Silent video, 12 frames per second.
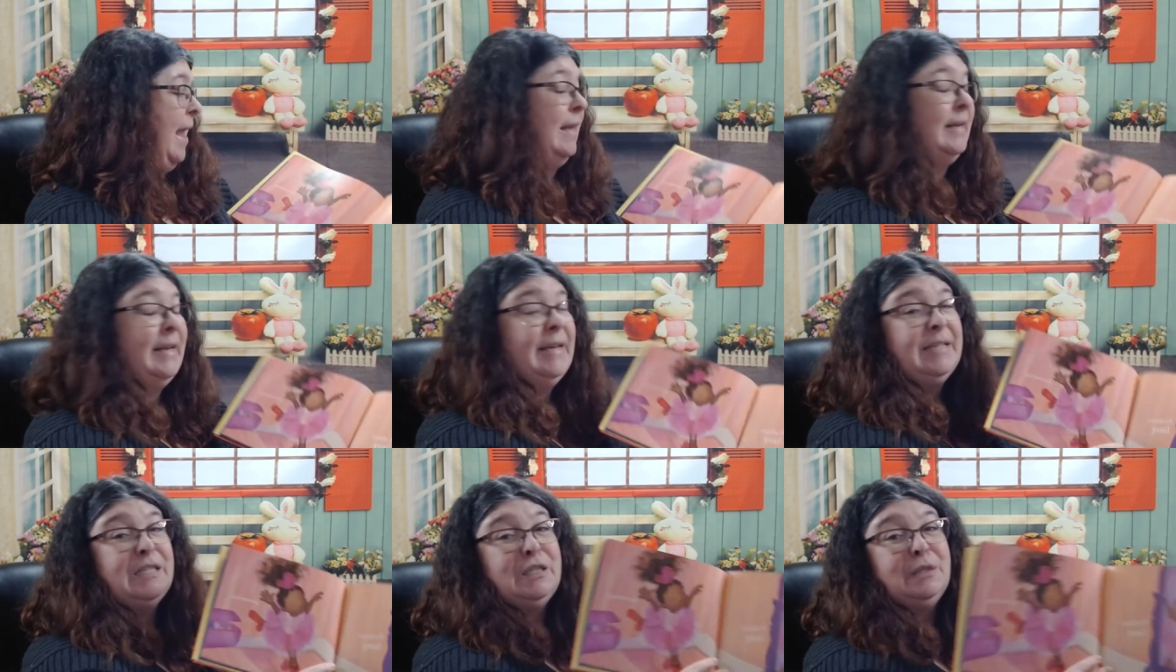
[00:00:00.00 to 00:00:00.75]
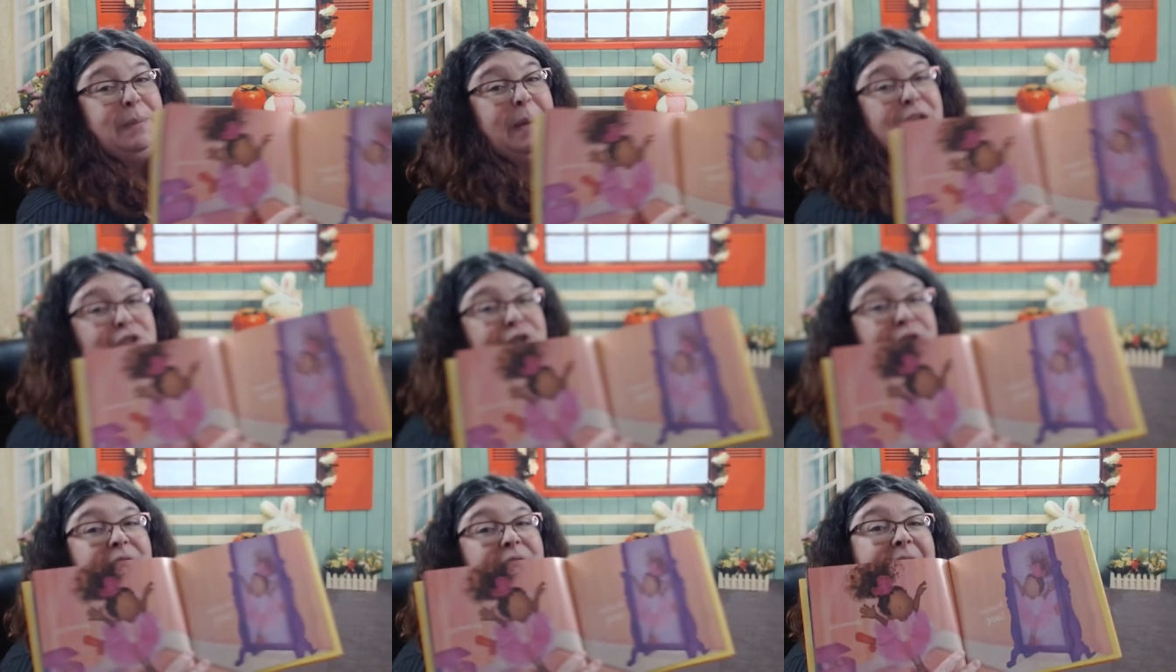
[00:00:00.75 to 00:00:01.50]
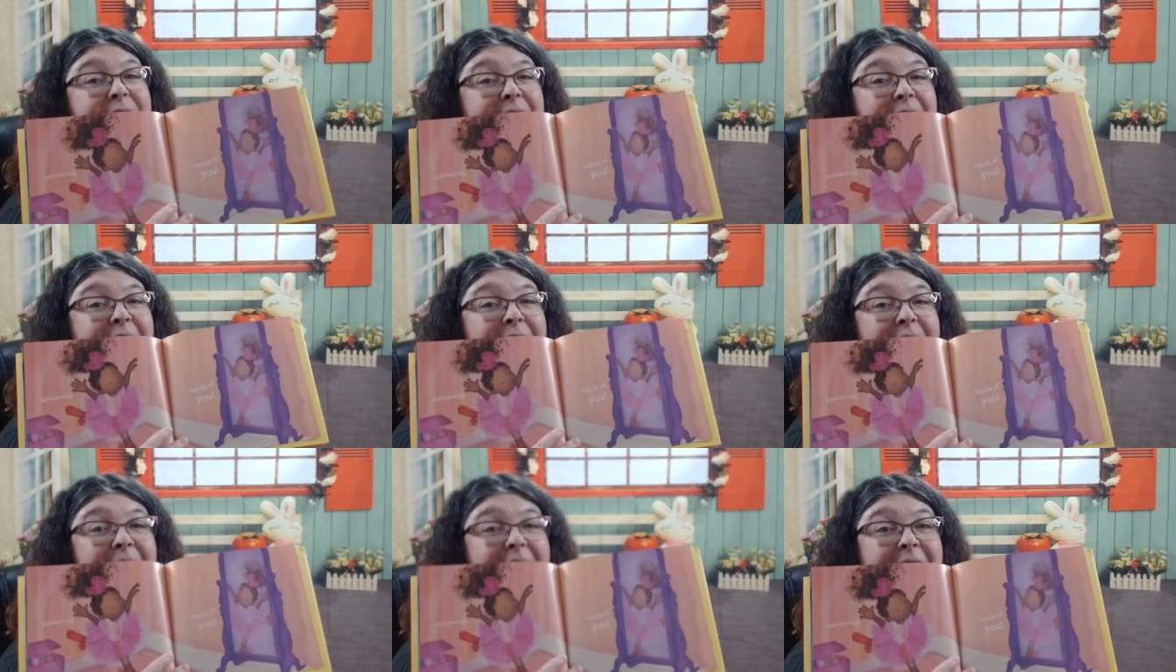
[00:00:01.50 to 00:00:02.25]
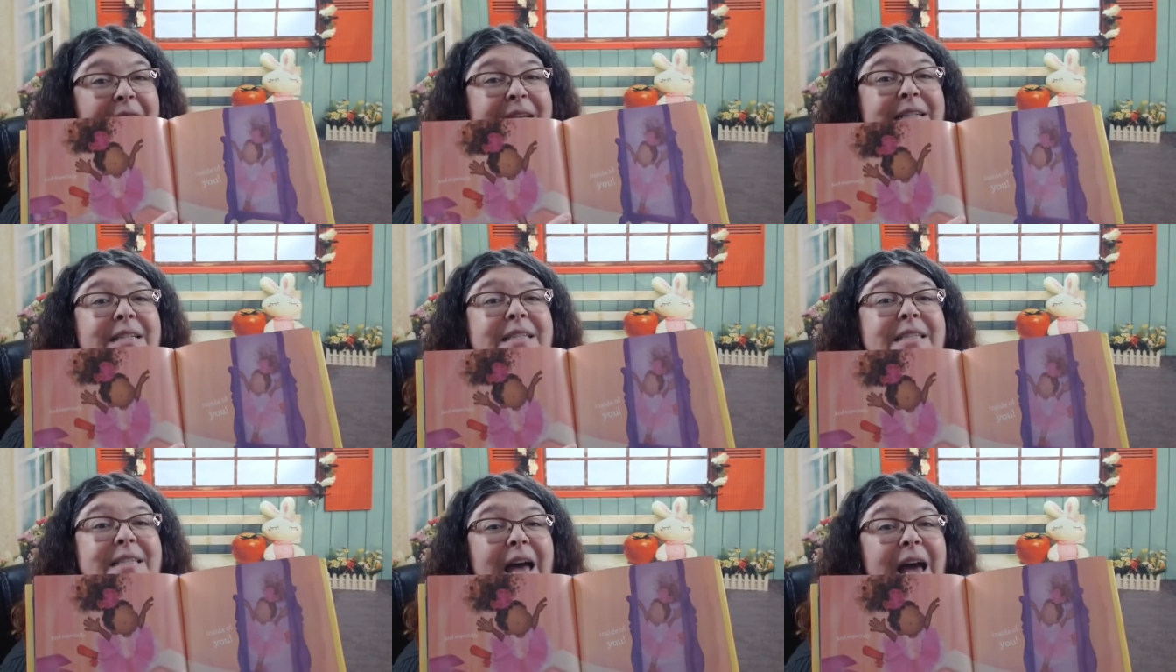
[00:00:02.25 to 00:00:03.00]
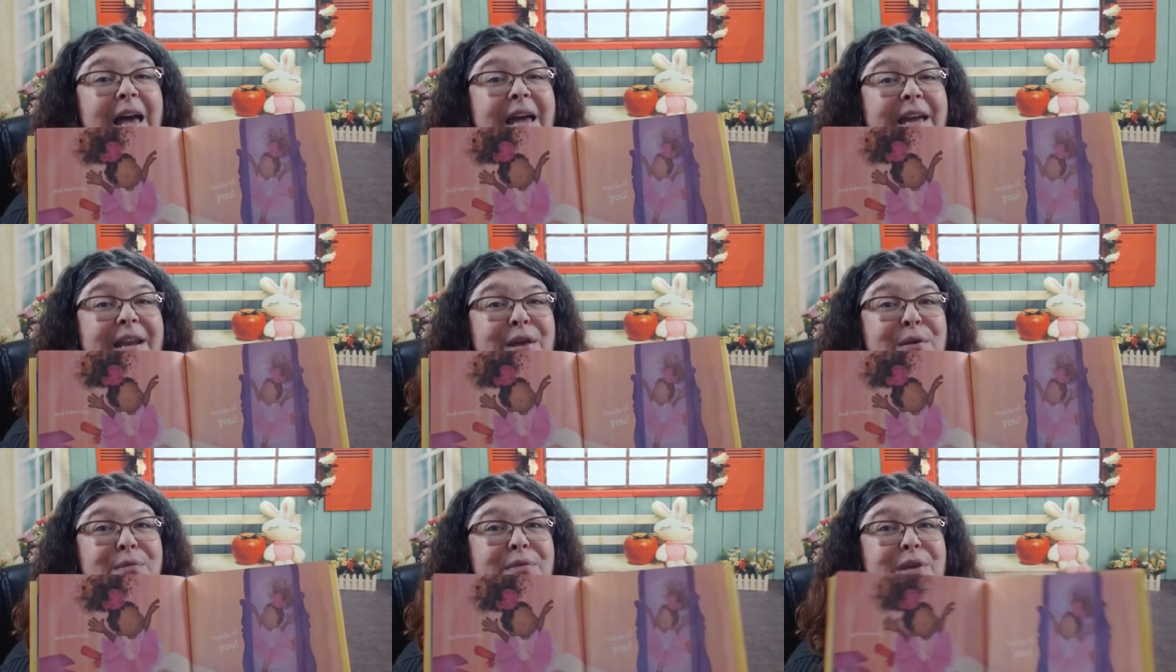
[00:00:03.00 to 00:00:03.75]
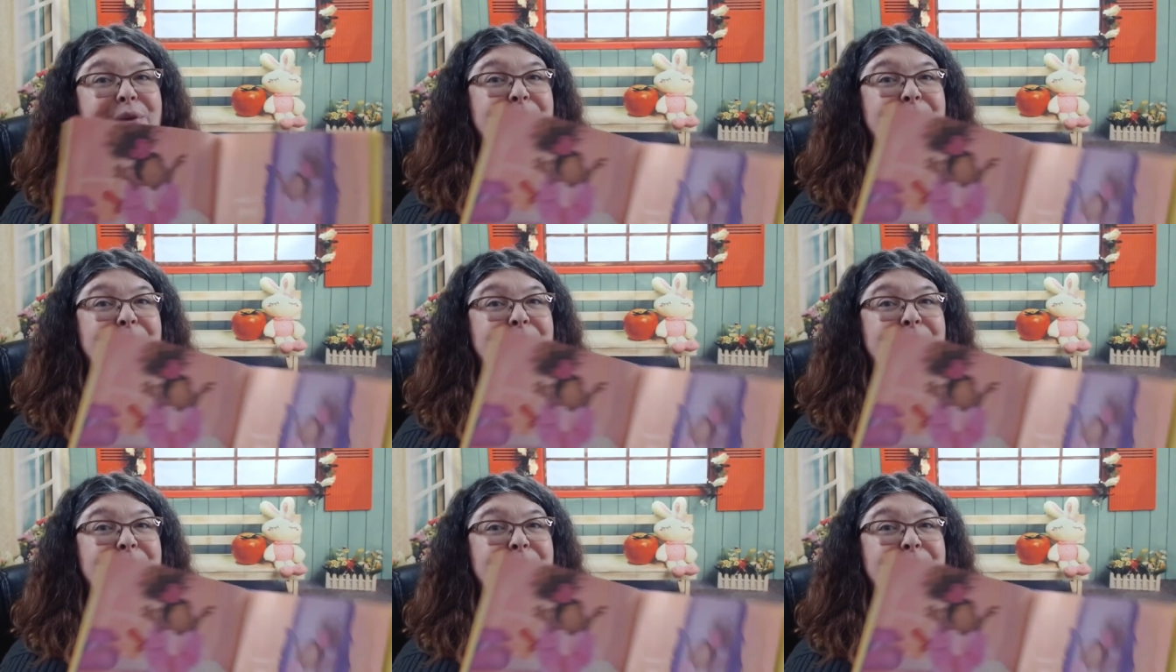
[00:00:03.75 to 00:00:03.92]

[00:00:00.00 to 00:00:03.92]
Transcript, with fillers: And especially inside of you.